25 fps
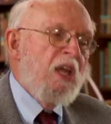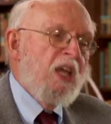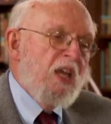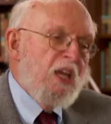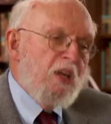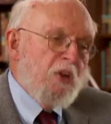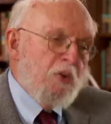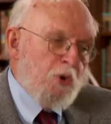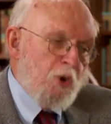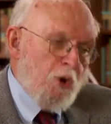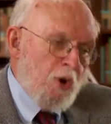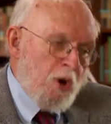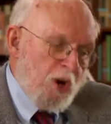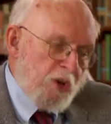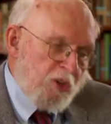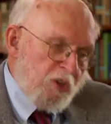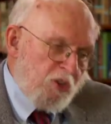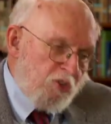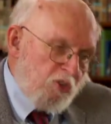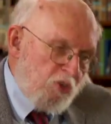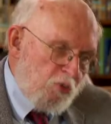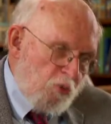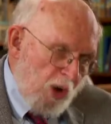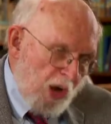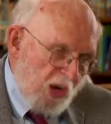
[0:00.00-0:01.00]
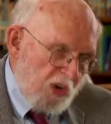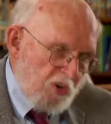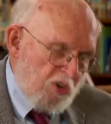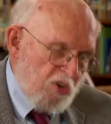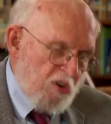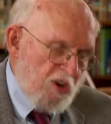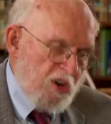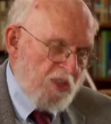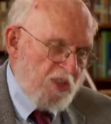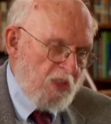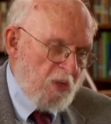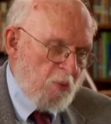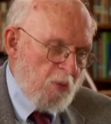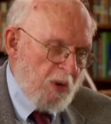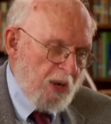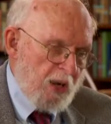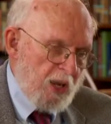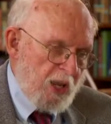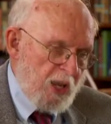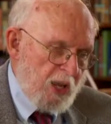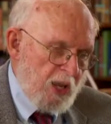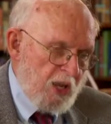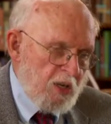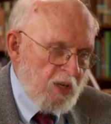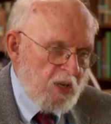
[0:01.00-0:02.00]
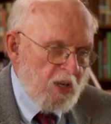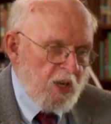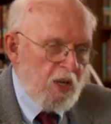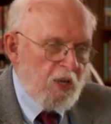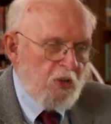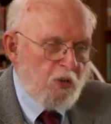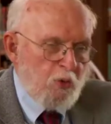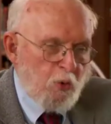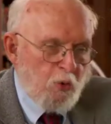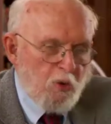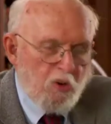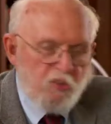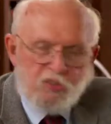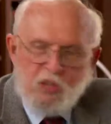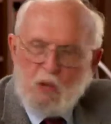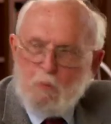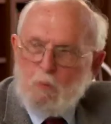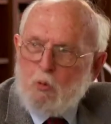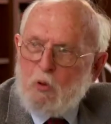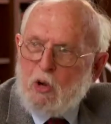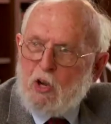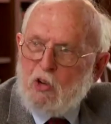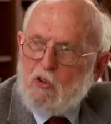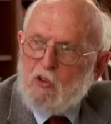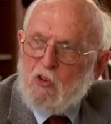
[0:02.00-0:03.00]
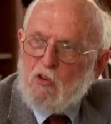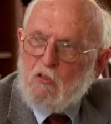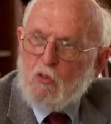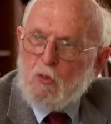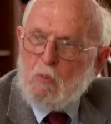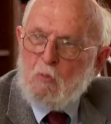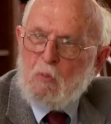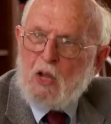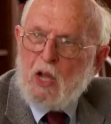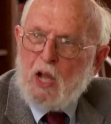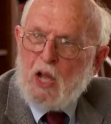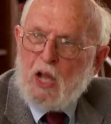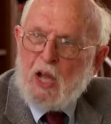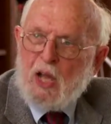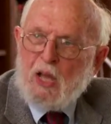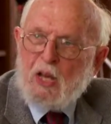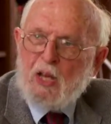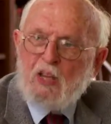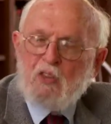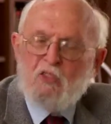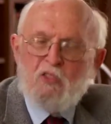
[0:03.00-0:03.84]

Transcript: eternal destruction on the one hand and total separation from God.